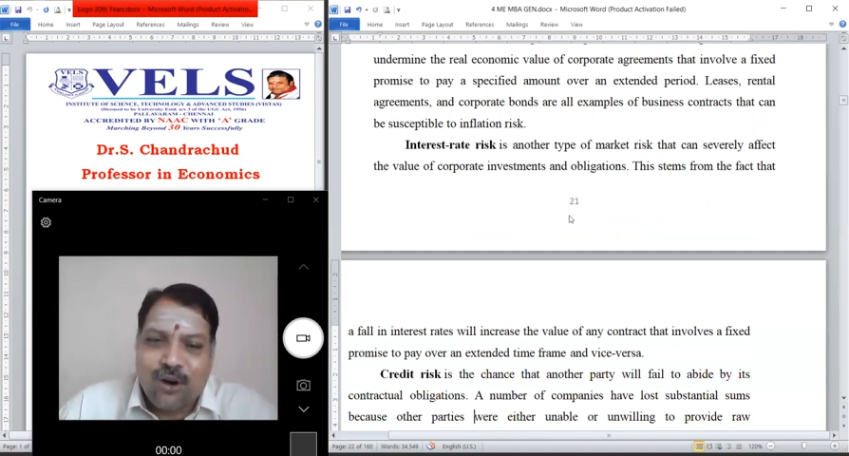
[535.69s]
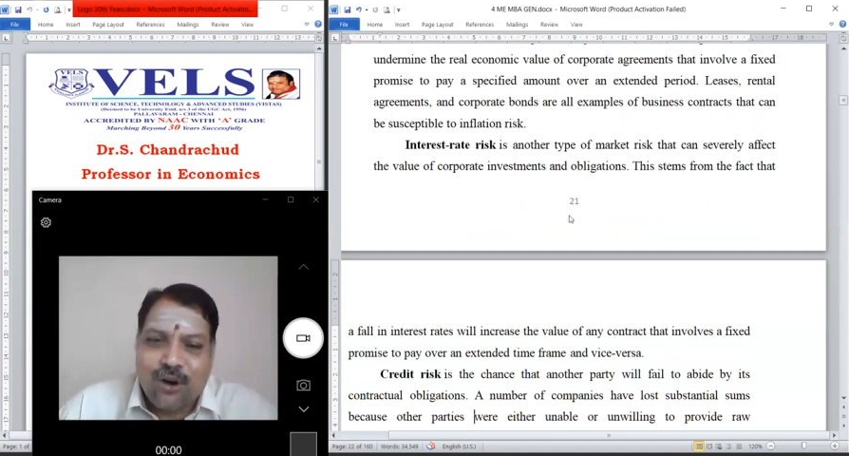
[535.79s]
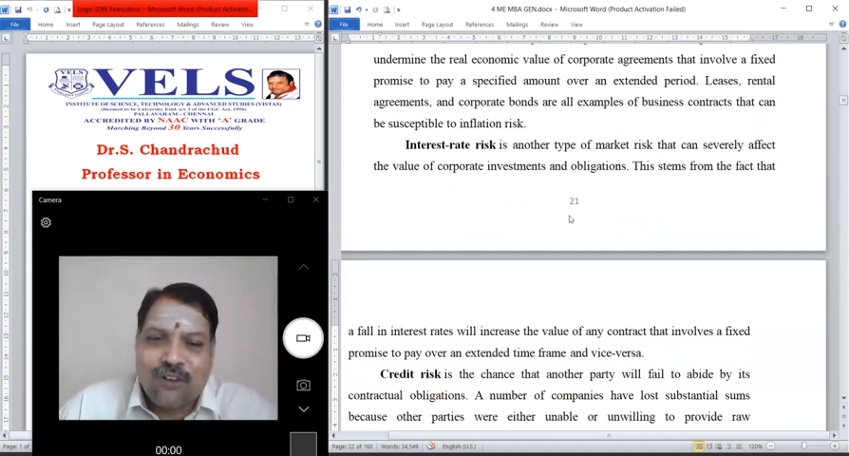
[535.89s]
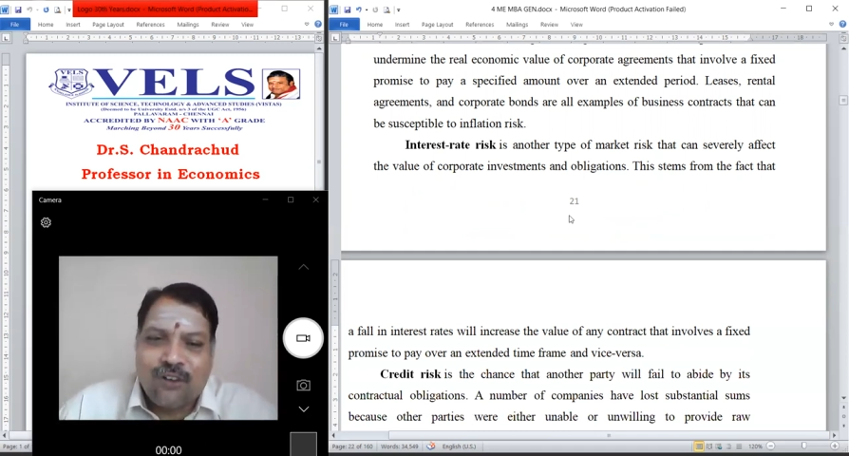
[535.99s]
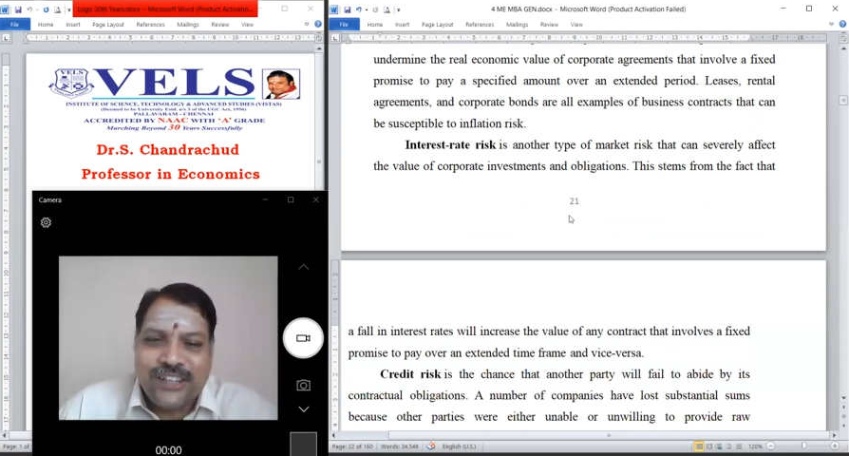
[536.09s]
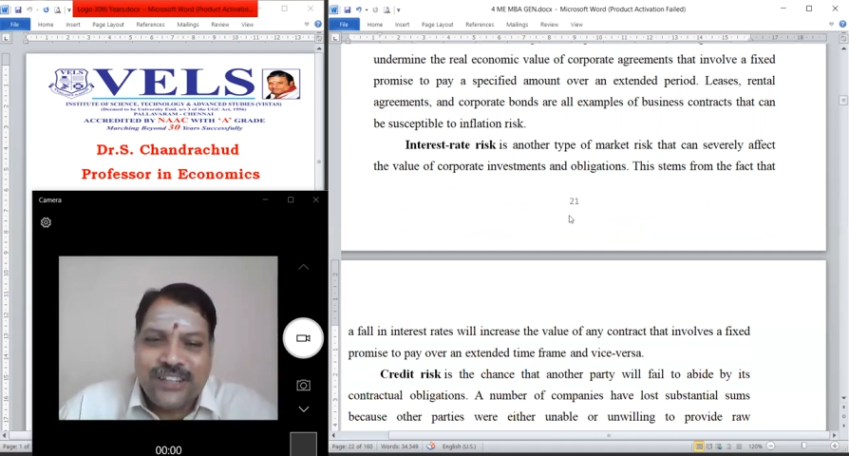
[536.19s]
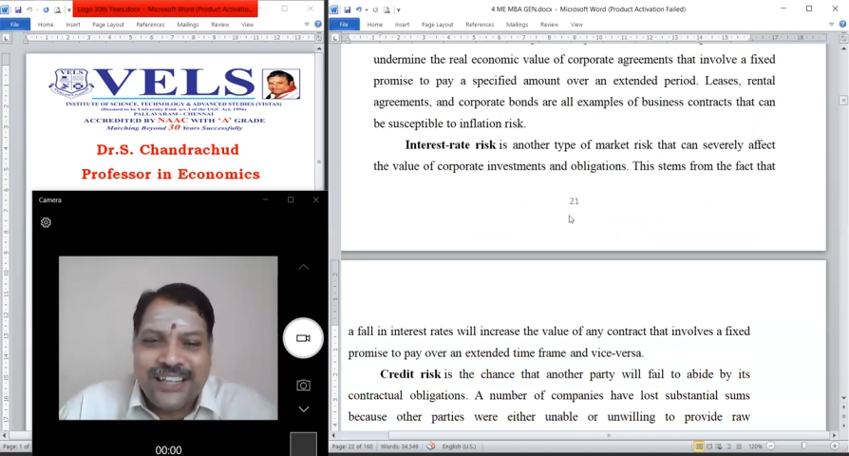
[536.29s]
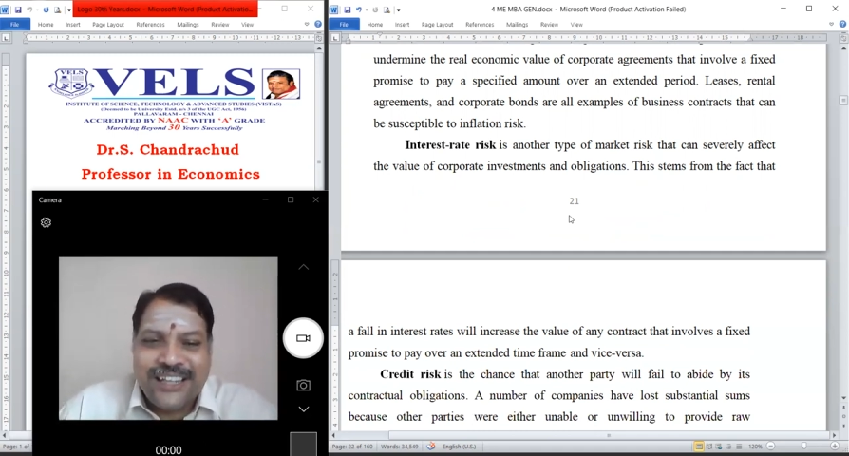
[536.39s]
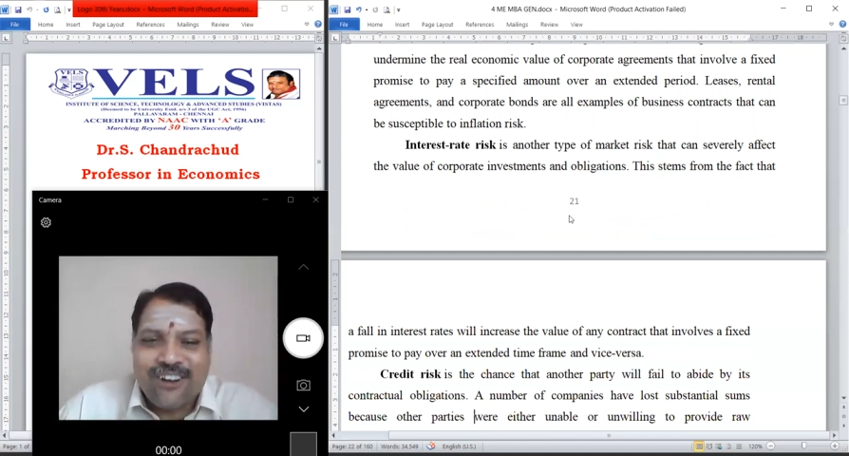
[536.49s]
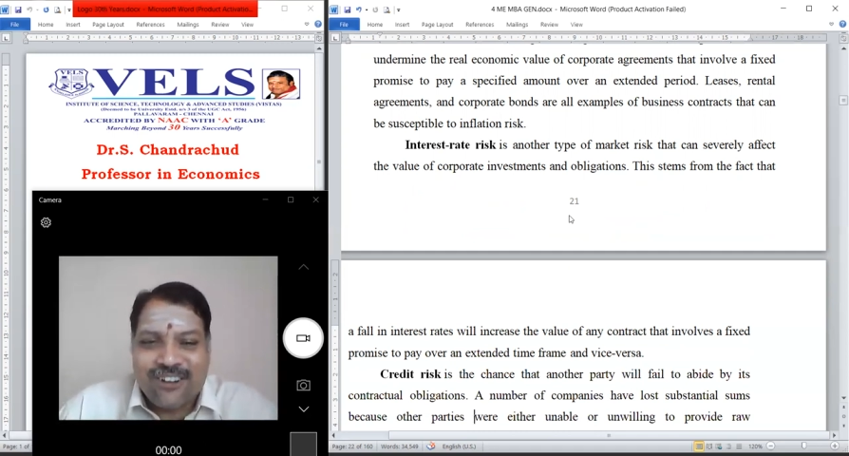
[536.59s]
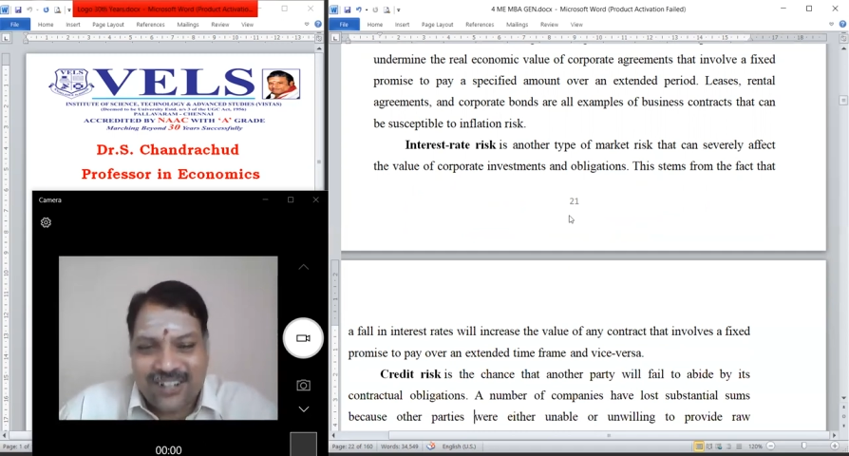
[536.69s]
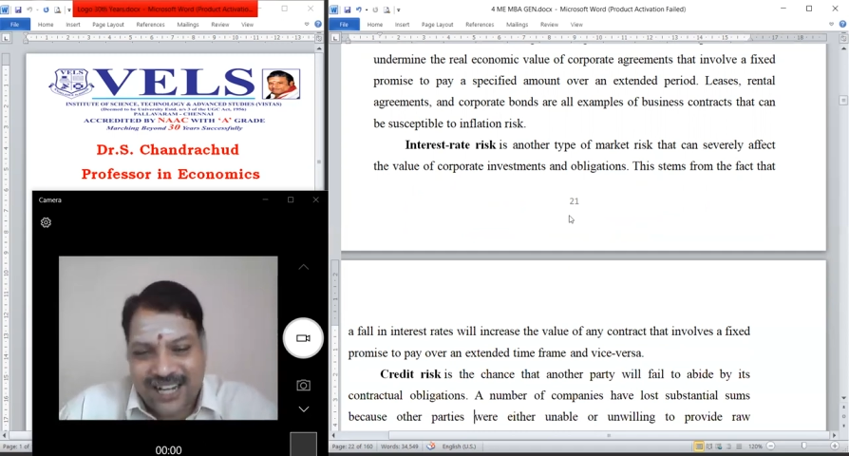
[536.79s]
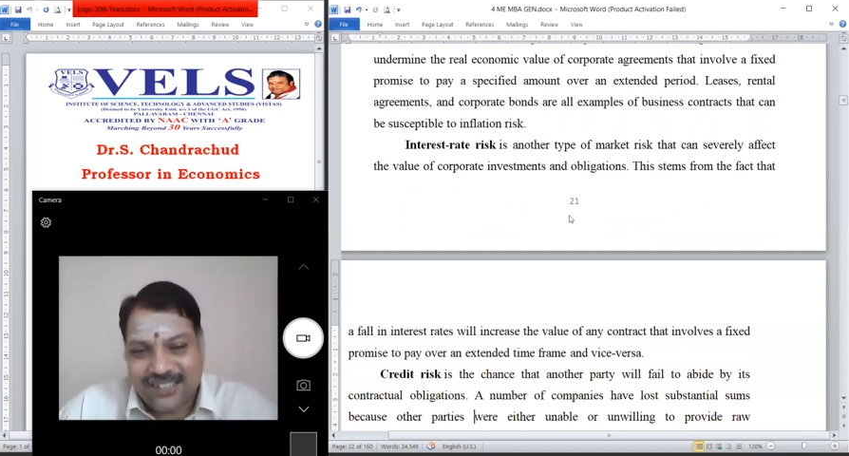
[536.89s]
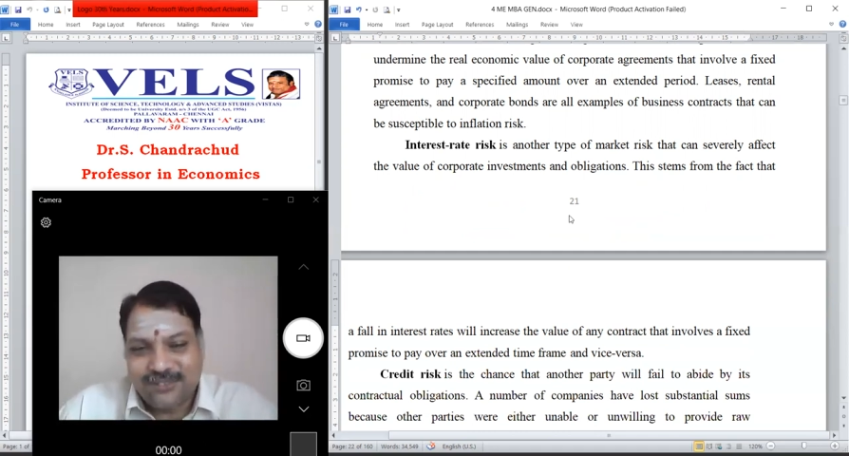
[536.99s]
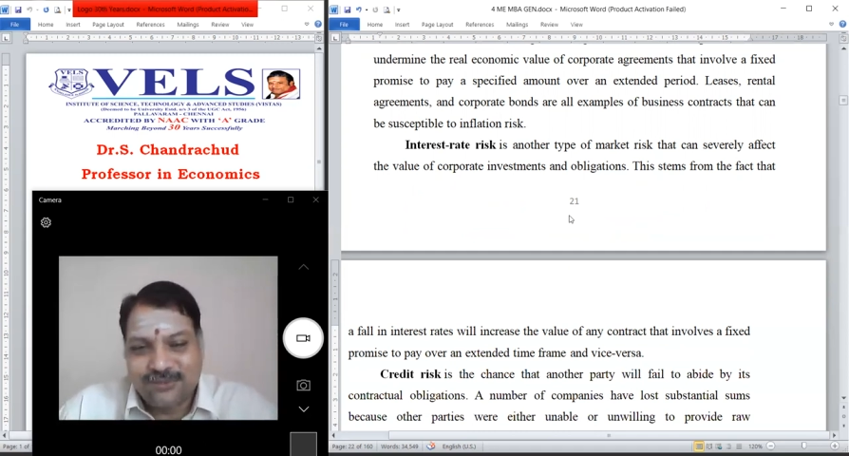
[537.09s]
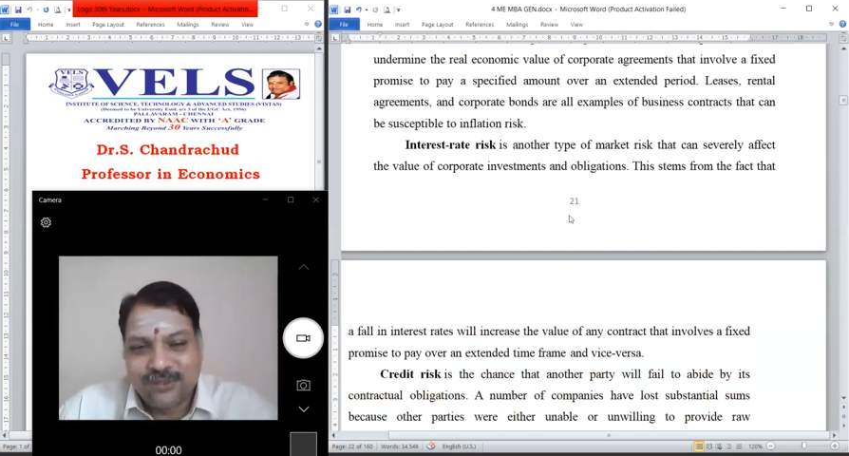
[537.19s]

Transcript: of any contract